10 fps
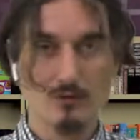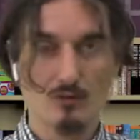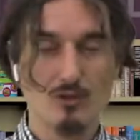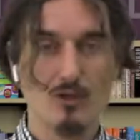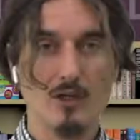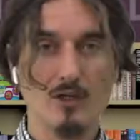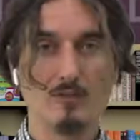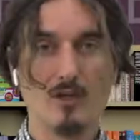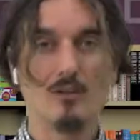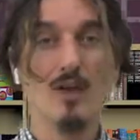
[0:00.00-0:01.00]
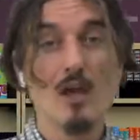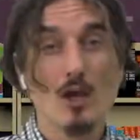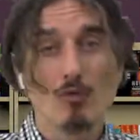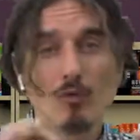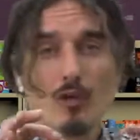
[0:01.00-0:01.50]
we're talking about.
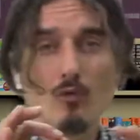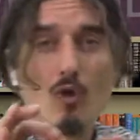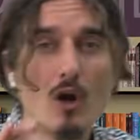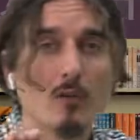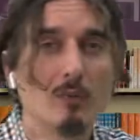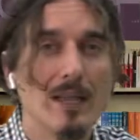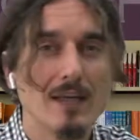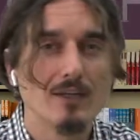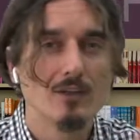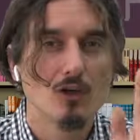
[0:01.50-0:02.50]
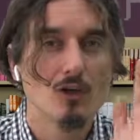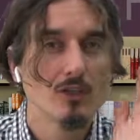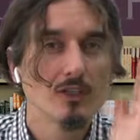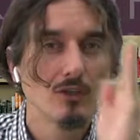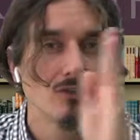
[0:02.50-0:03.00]
We're on a water planet
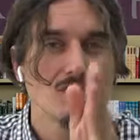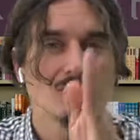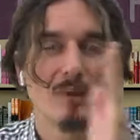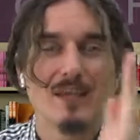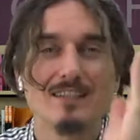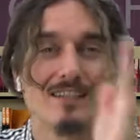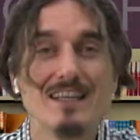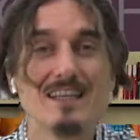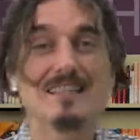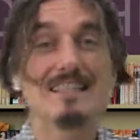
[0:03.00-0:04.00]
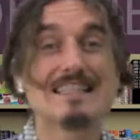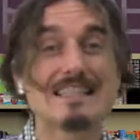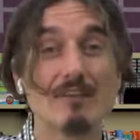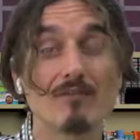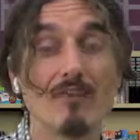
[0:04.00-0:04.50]
hurling through space
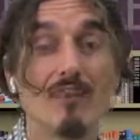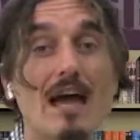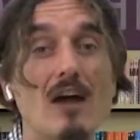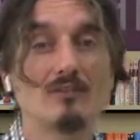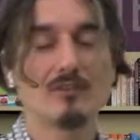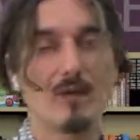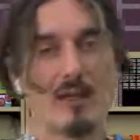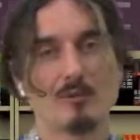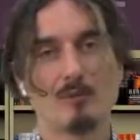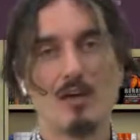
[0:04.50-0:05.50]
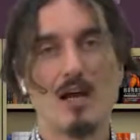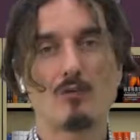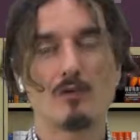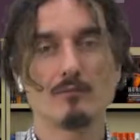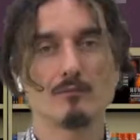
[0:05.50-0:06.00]
67,000 miles per
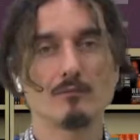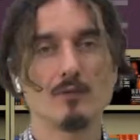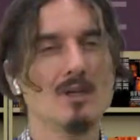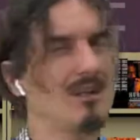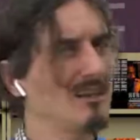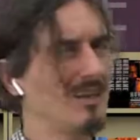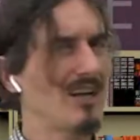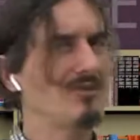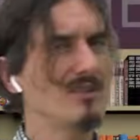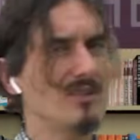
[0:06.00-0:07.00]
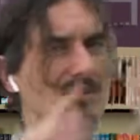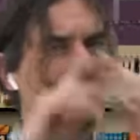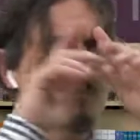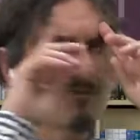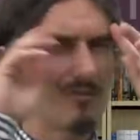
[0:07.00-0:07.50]
hour. How do we tend
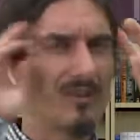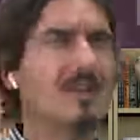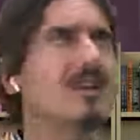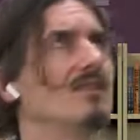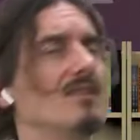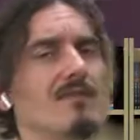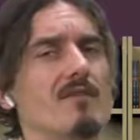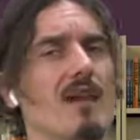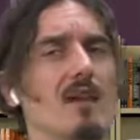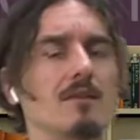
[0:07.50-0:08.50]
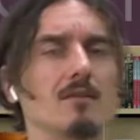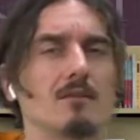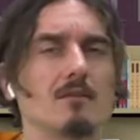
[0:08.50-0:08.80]
to forget this fact?